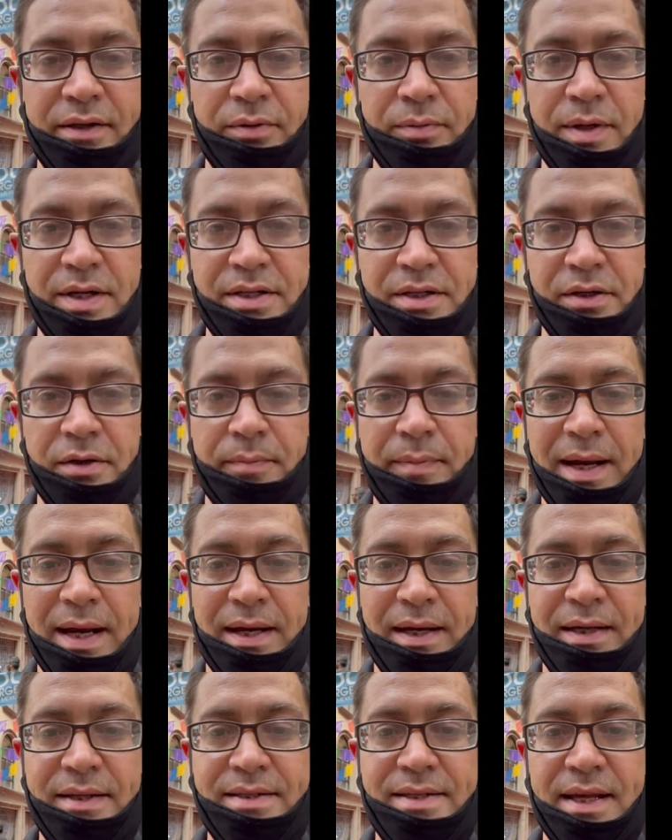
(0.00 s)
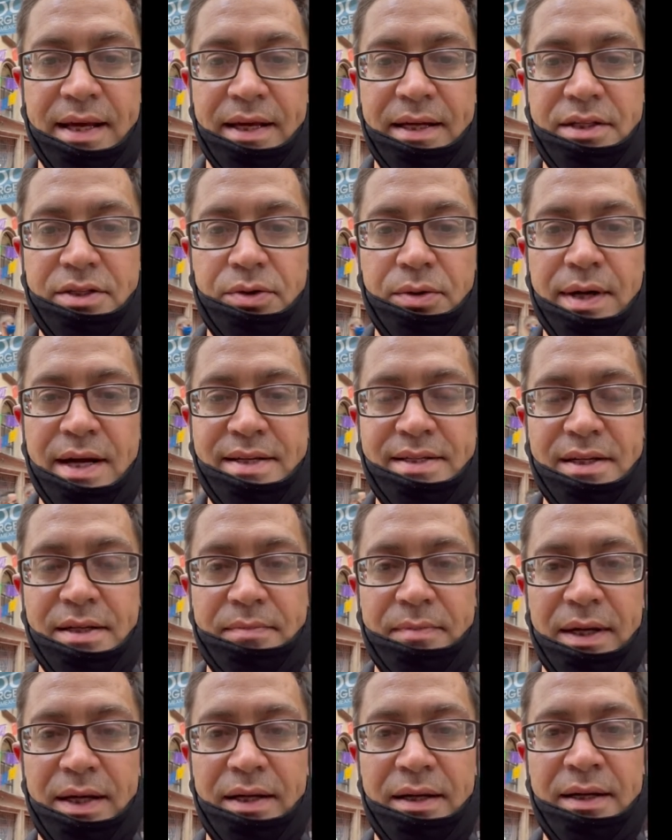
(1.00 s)
original paintings that interested
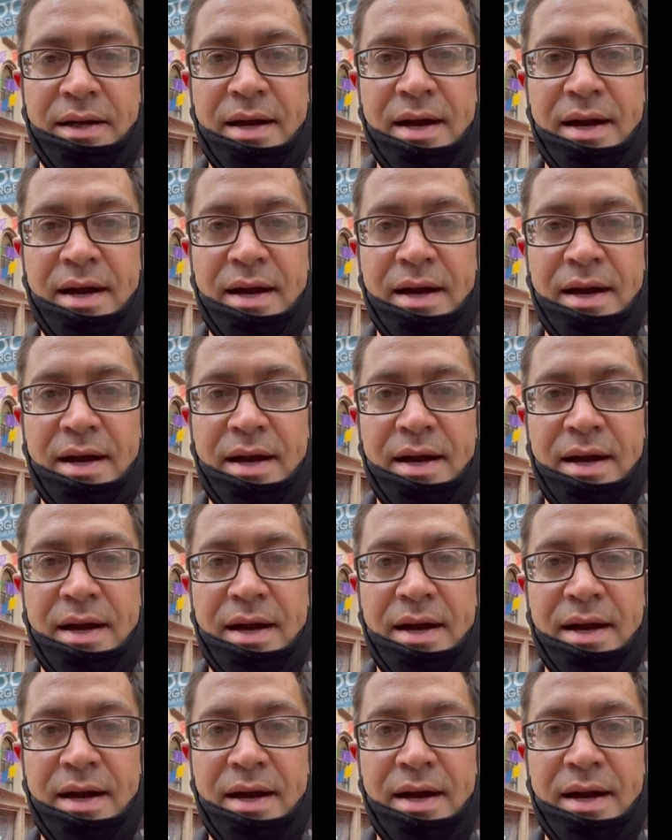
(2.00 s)
me,